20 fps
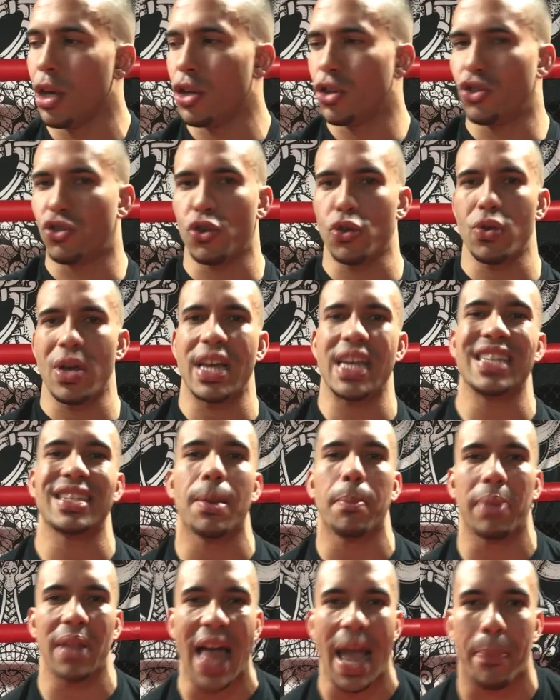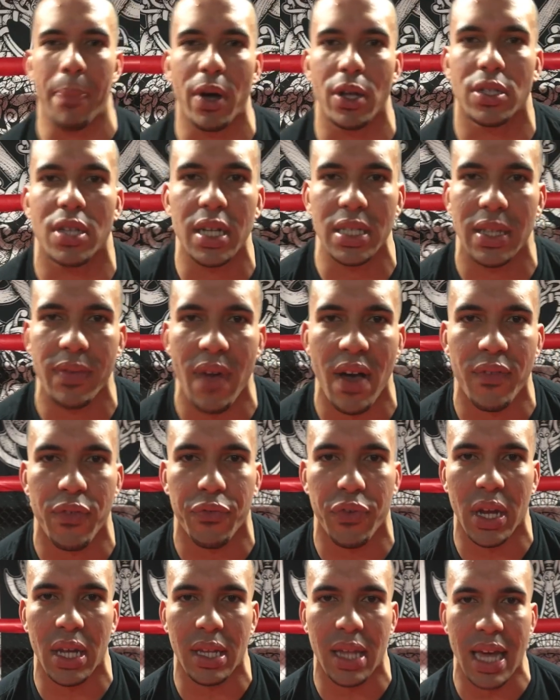Drew is a black belt, doesn't even
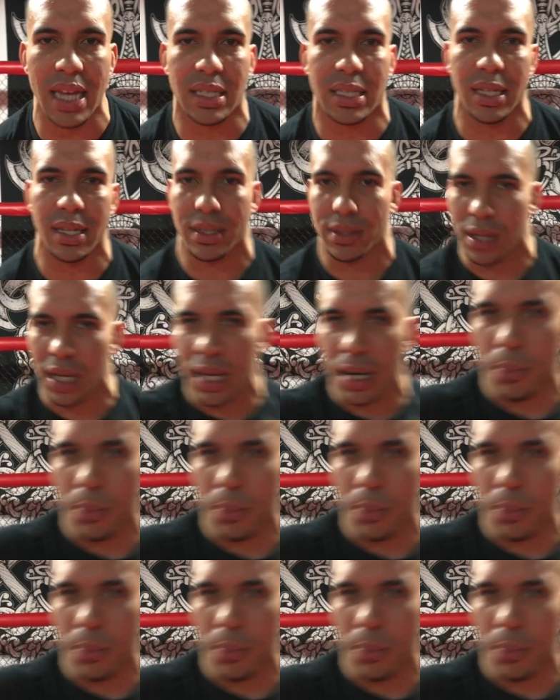have a freaking license. Look at